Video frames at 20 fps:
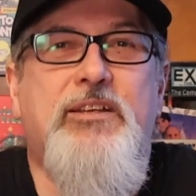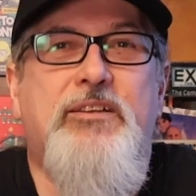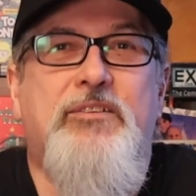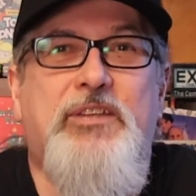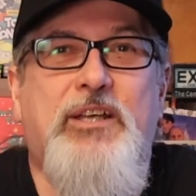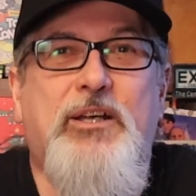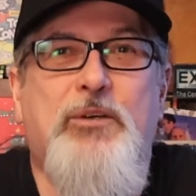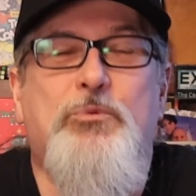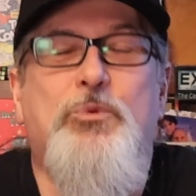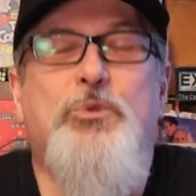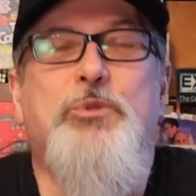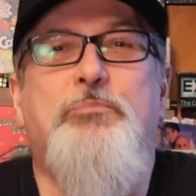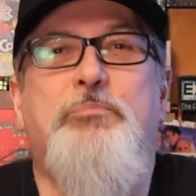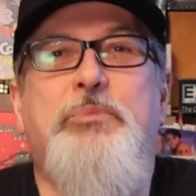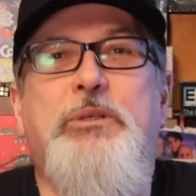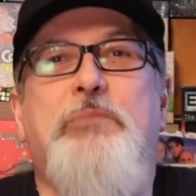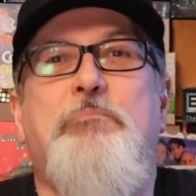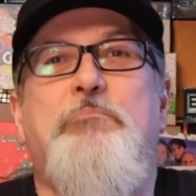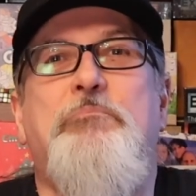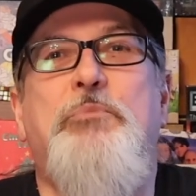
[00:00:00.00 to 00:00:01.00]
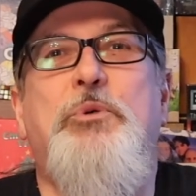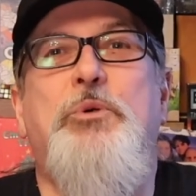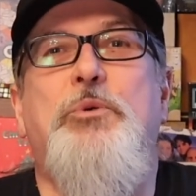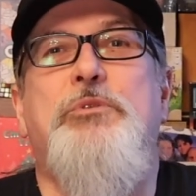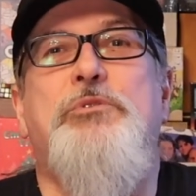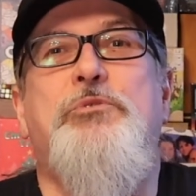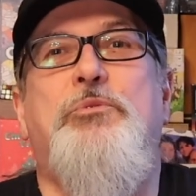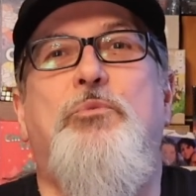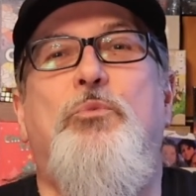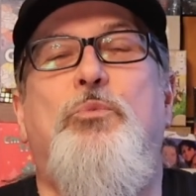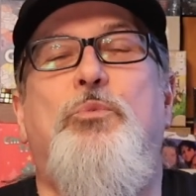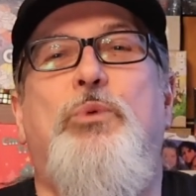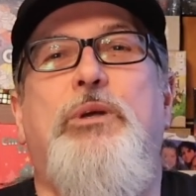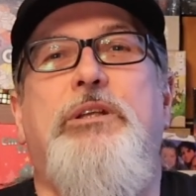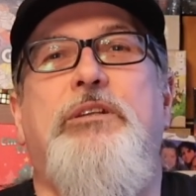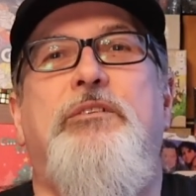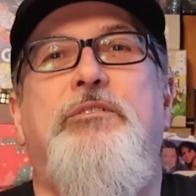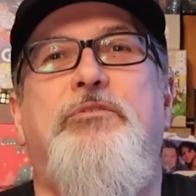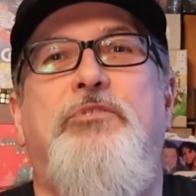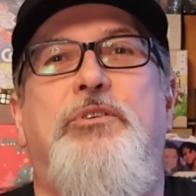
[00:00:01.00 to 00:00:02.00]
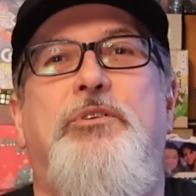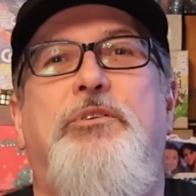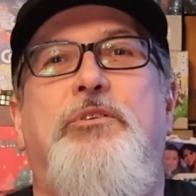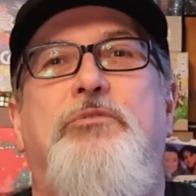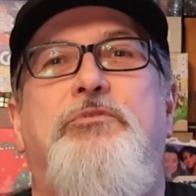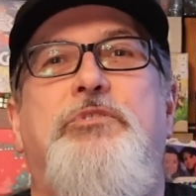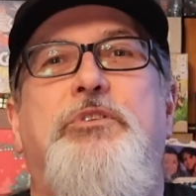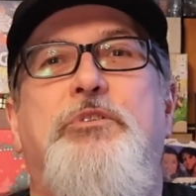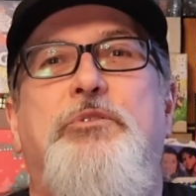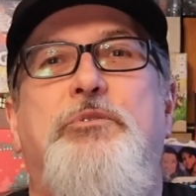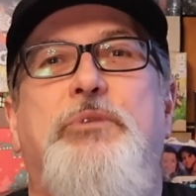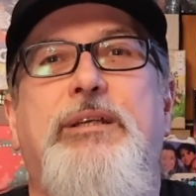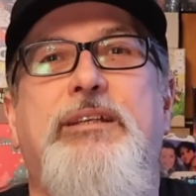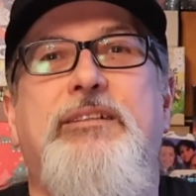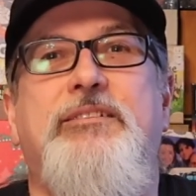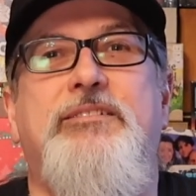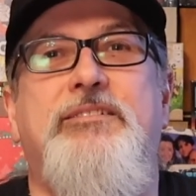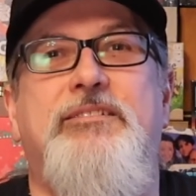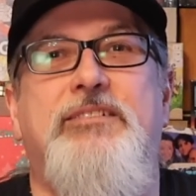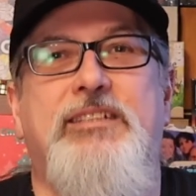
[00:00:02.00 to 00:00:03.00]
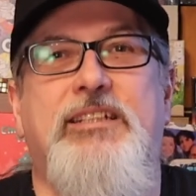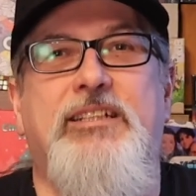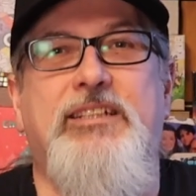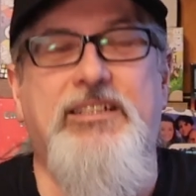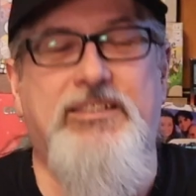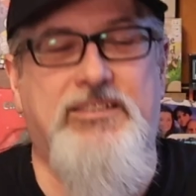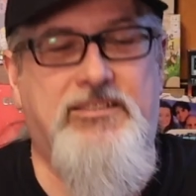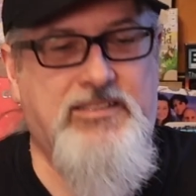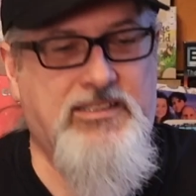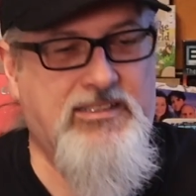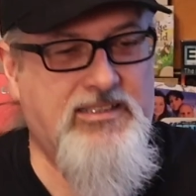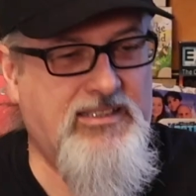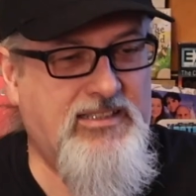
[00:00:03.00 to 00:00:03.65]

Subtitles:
That would be most wonderful of you indeed.